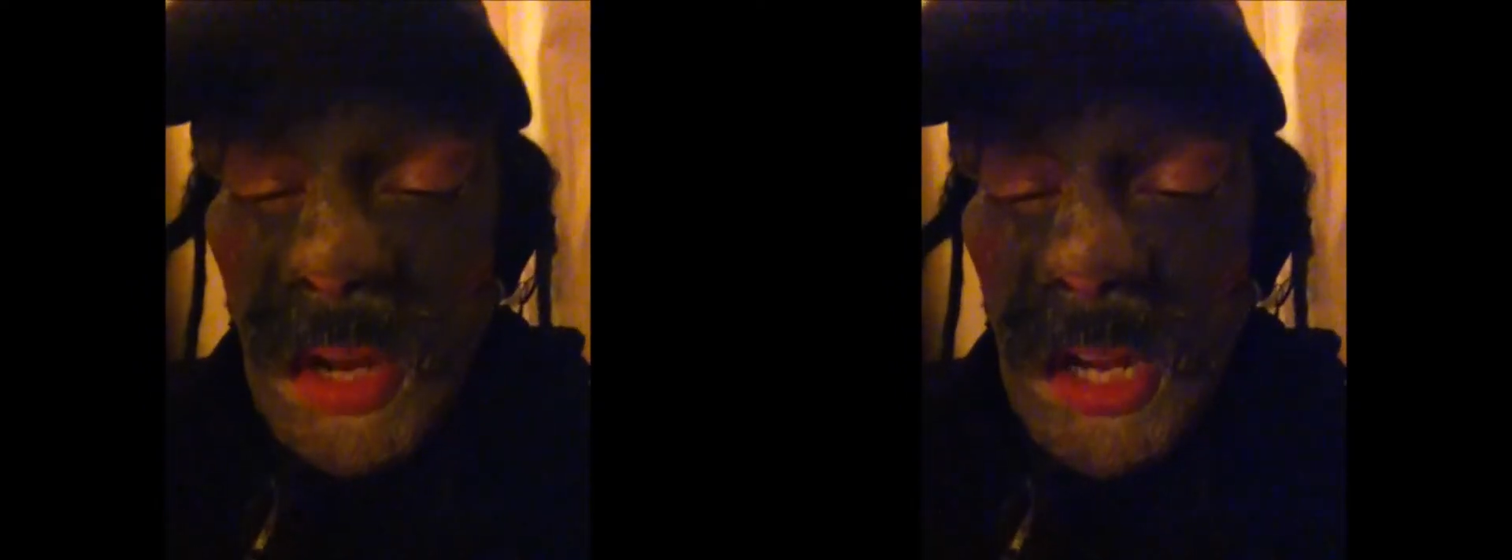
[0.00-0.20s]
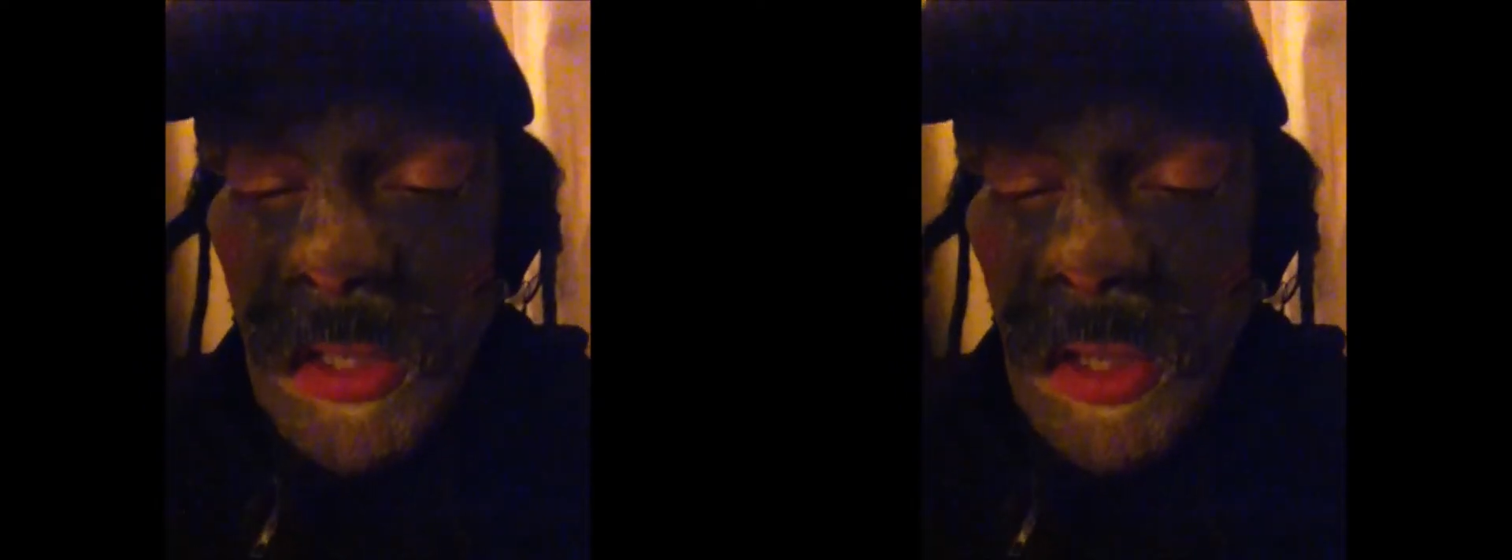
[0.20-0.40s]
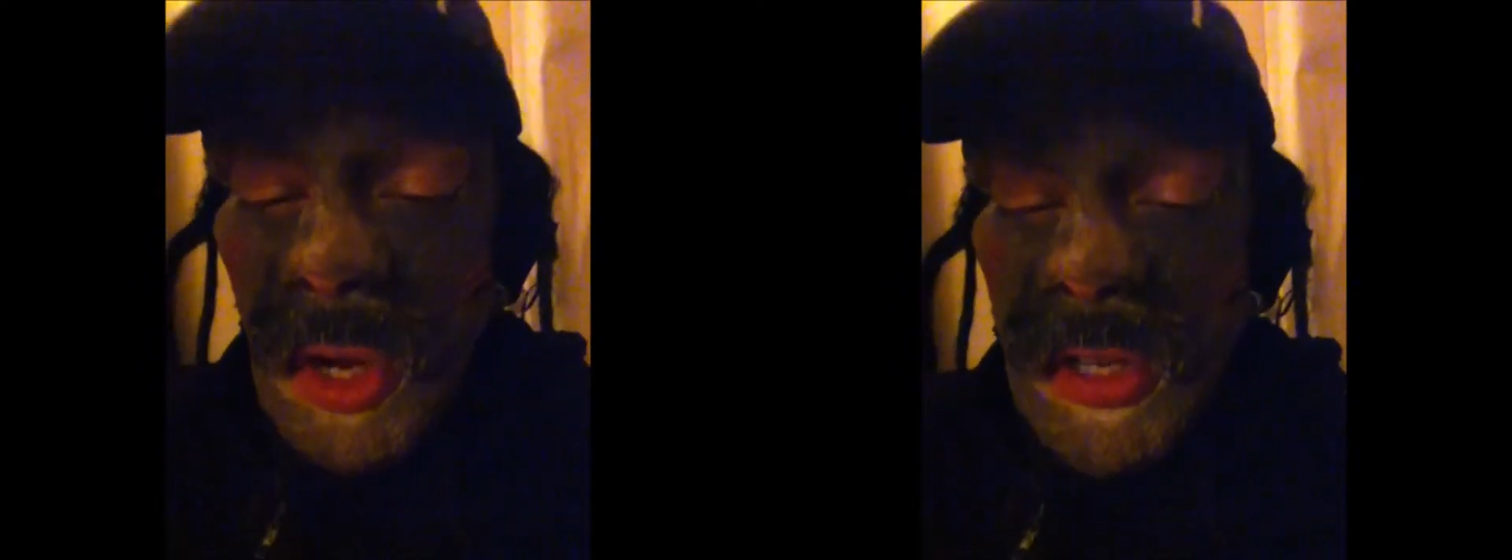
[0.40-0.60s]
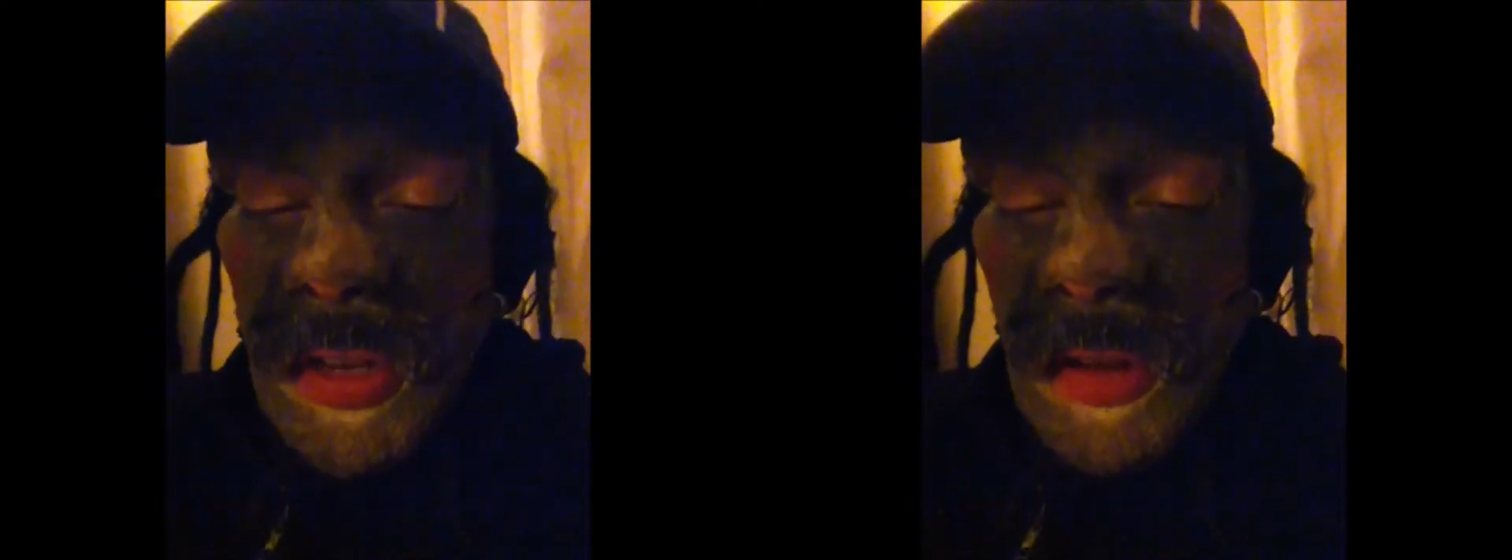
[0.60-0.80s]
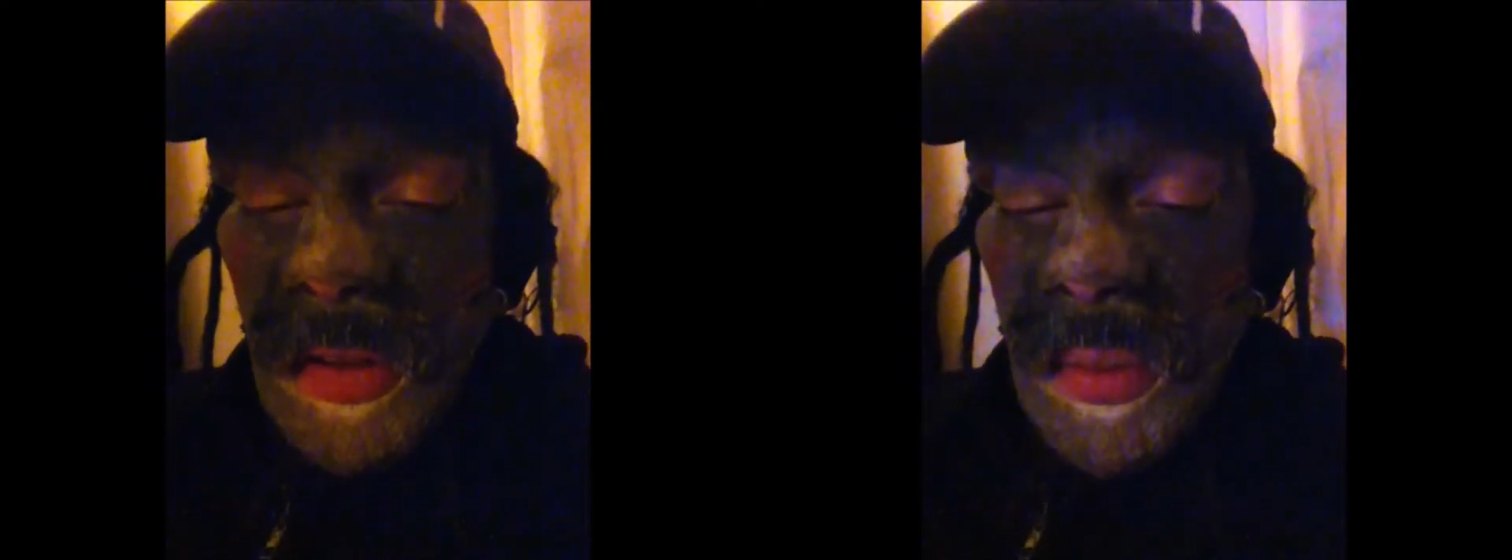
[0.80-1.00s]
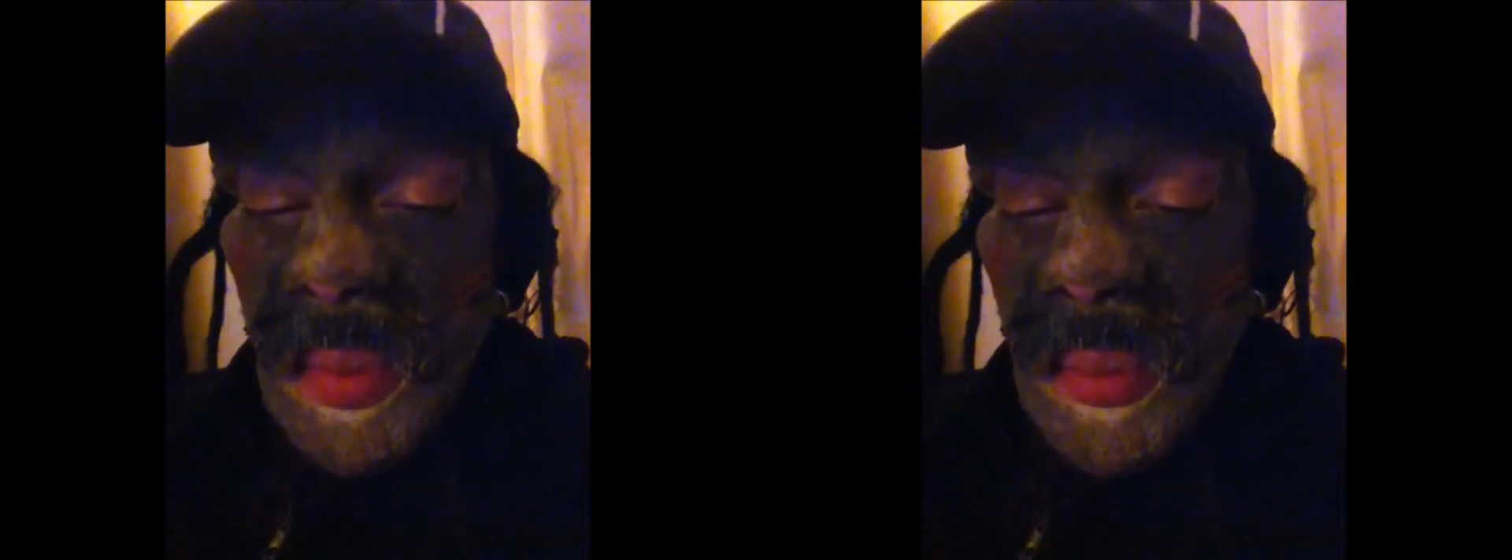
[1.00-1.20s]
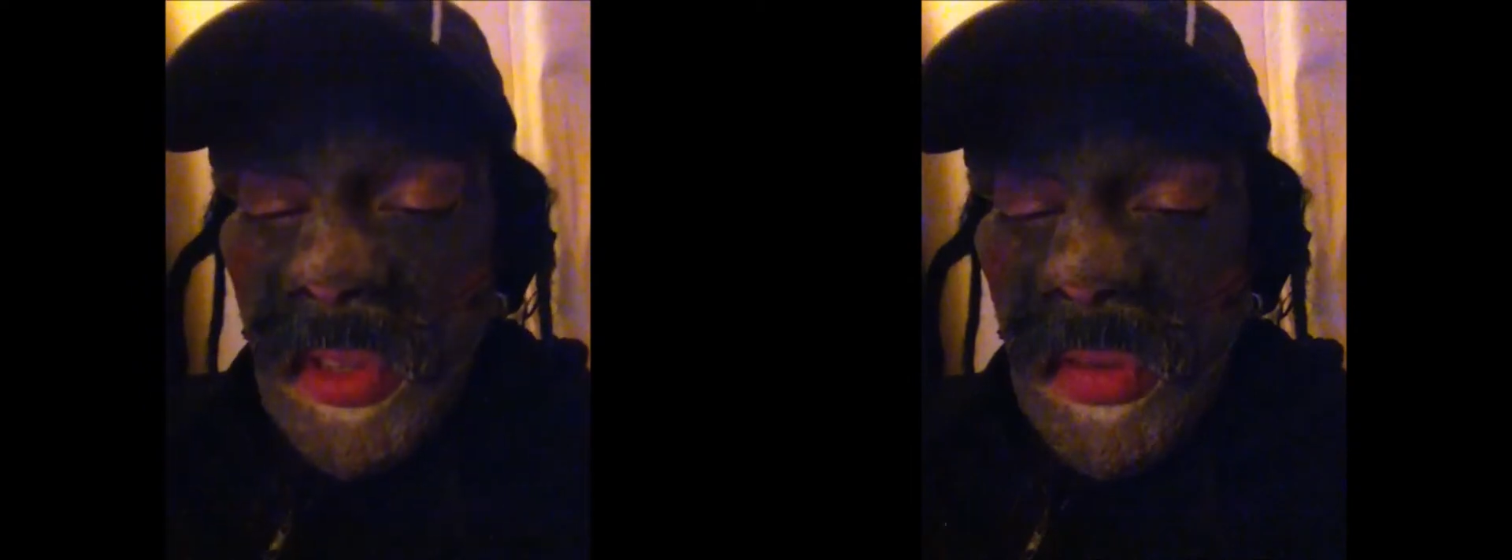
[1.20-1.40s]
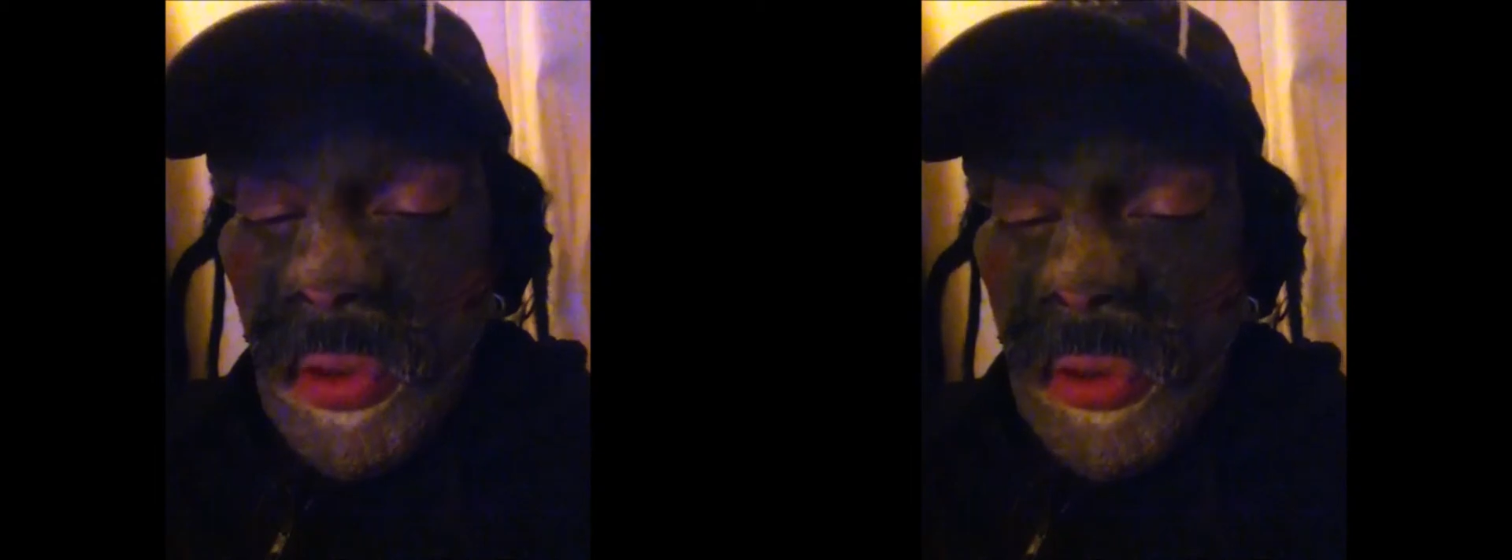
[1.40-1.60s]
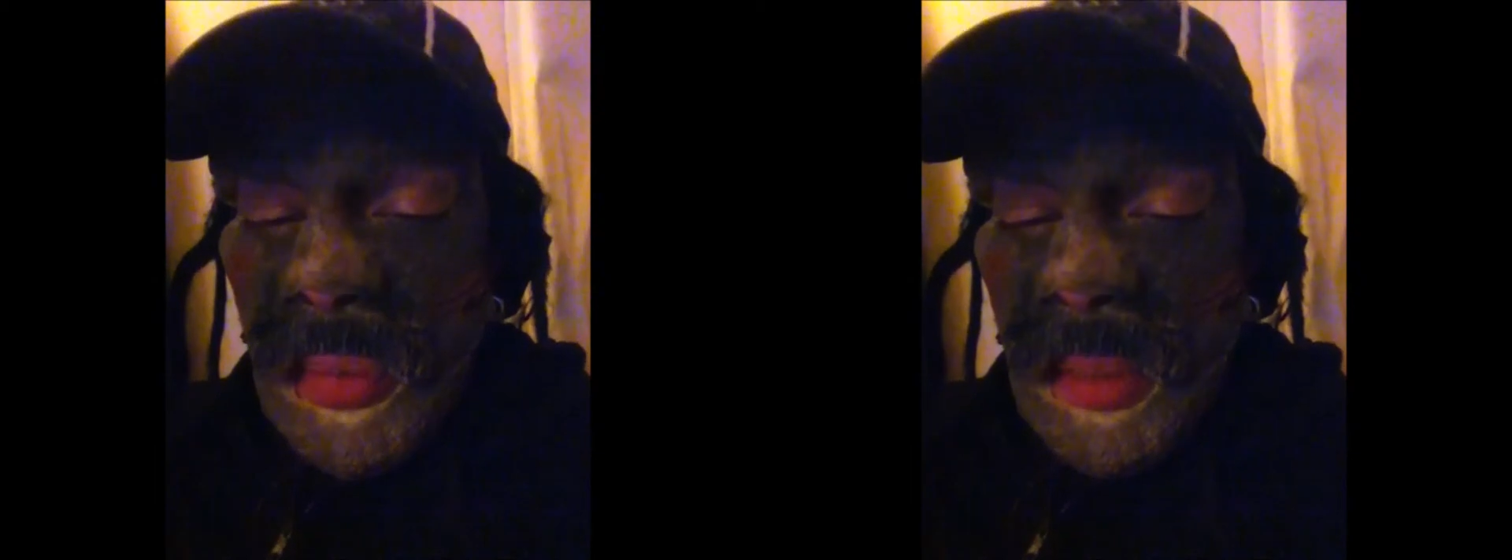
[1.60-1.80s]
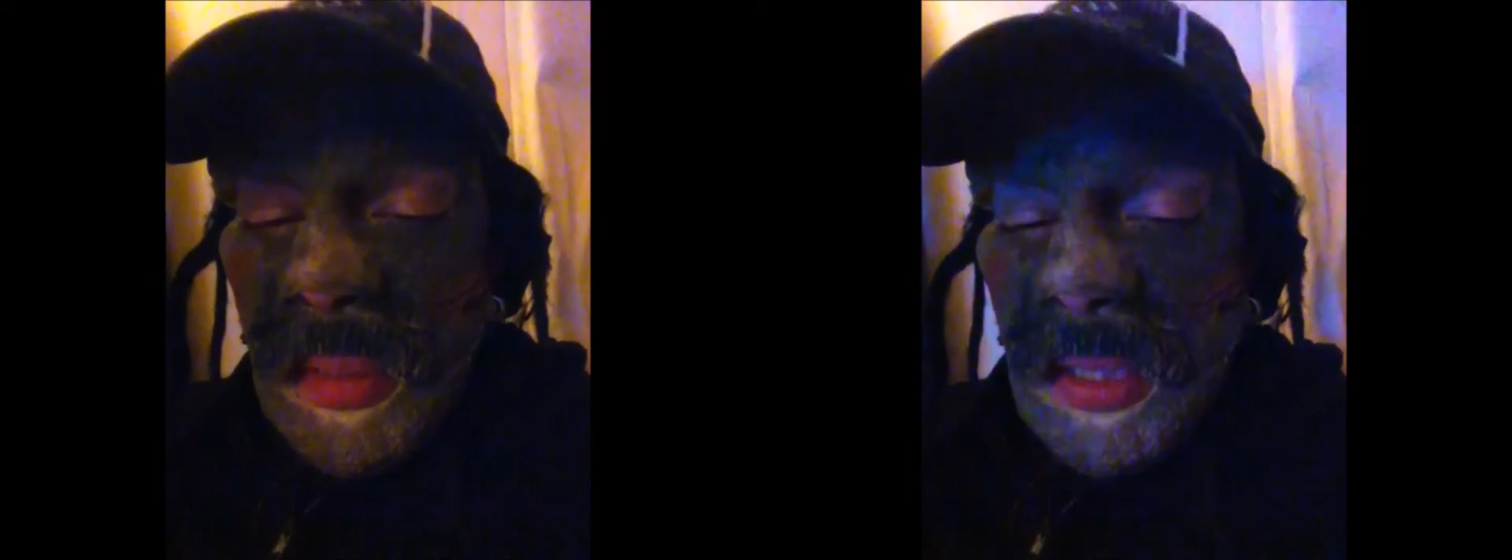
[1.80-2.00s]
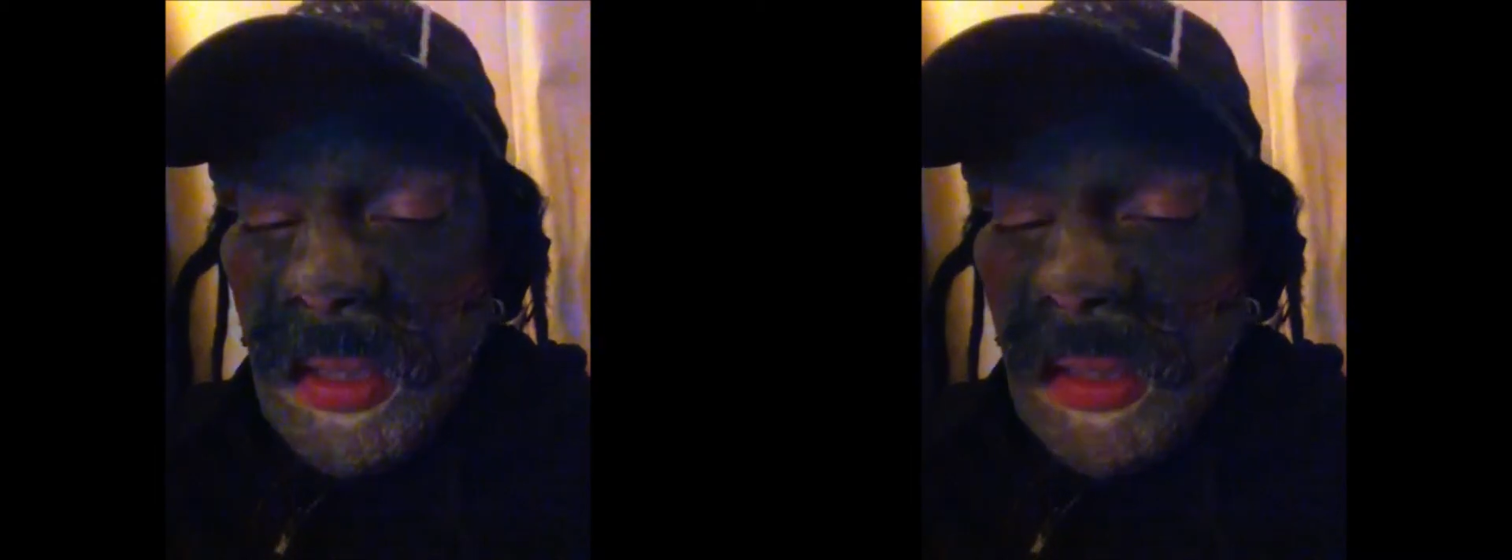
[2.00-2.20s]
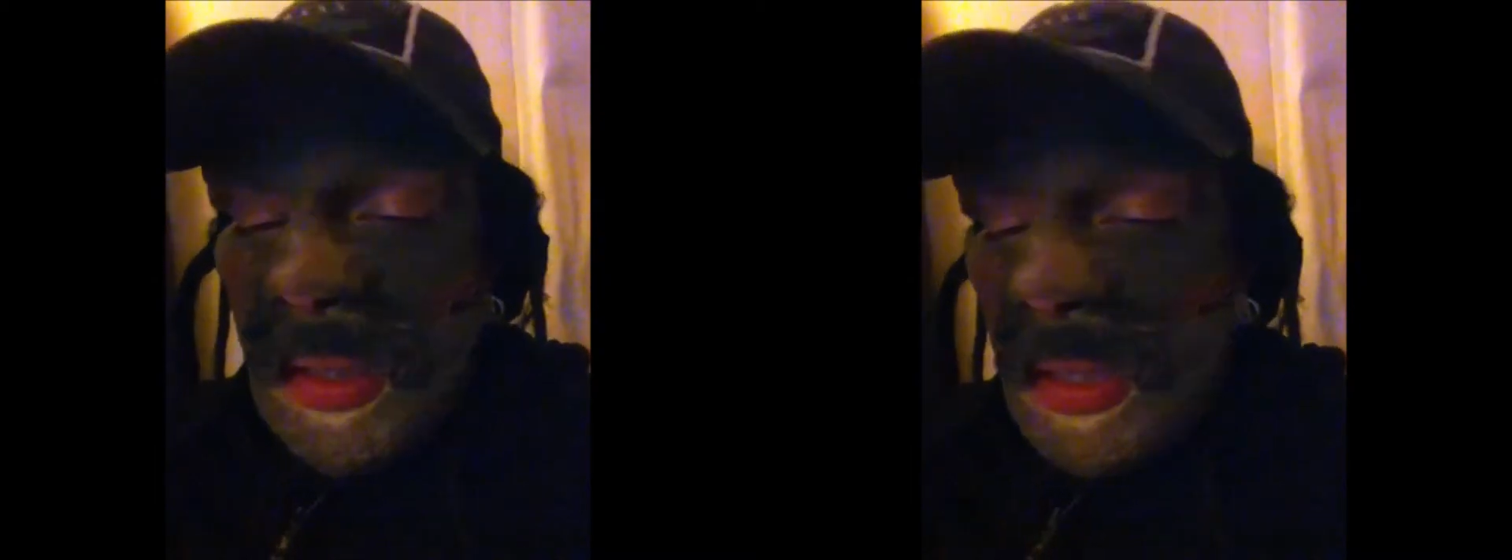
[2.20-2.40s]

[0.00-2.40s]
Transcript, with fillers: man contacted the members of Old Baby